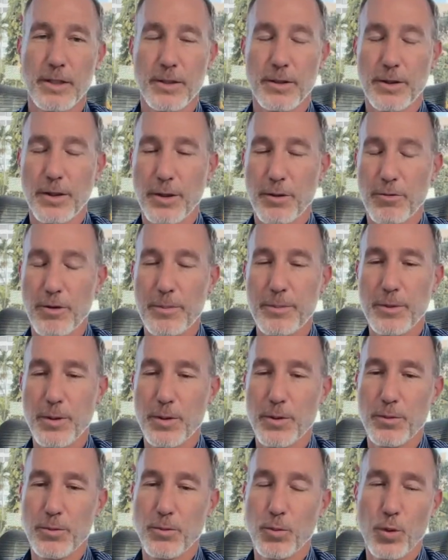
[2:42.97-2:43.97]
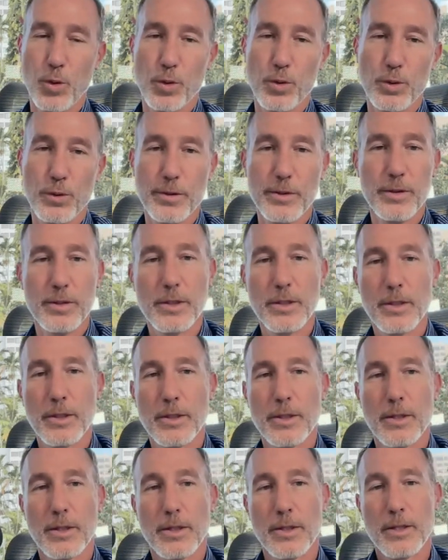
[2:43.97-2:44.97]
in the crypto world
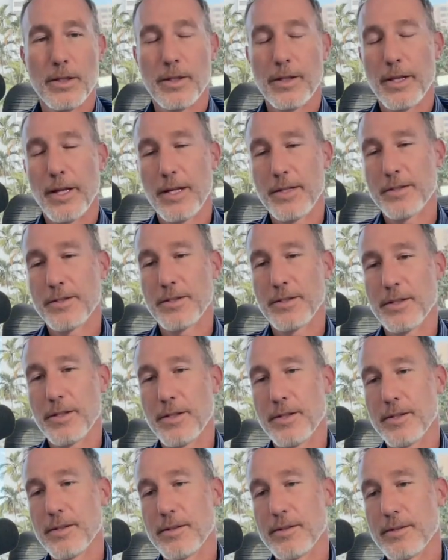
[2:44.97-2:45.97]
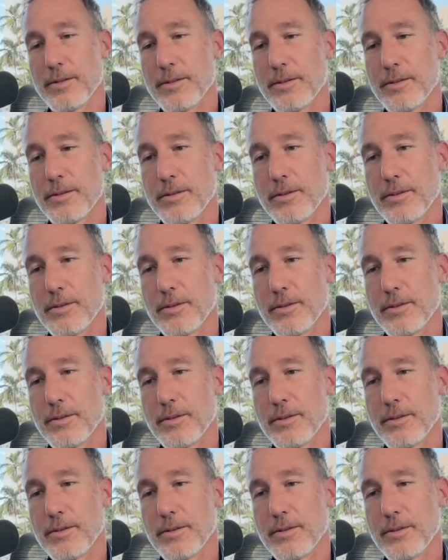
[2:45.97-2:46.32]
that, uh,